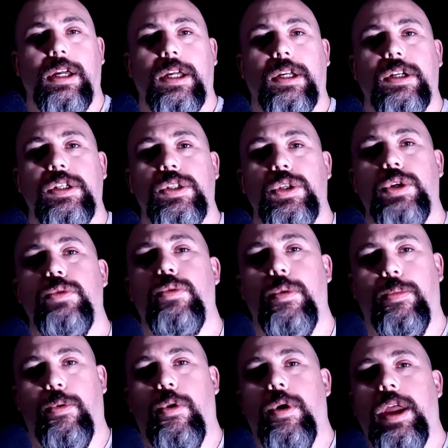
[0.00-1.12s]
Because you were
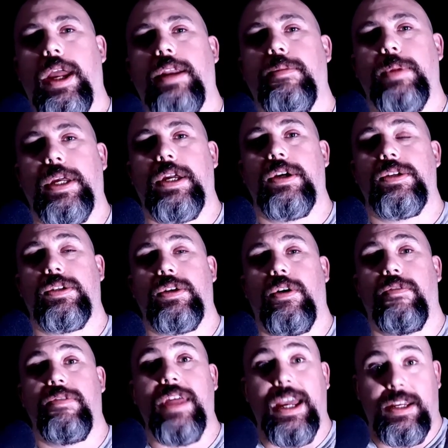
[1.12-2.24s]
brought in because
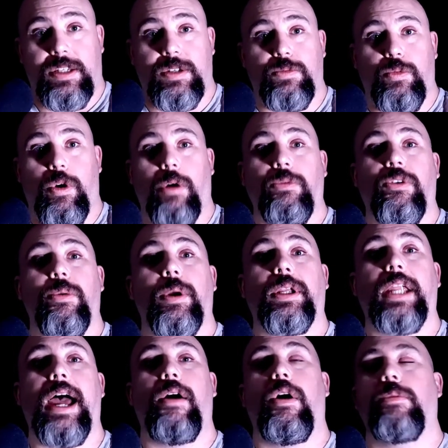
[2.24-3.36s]
of this, what I'm doing now.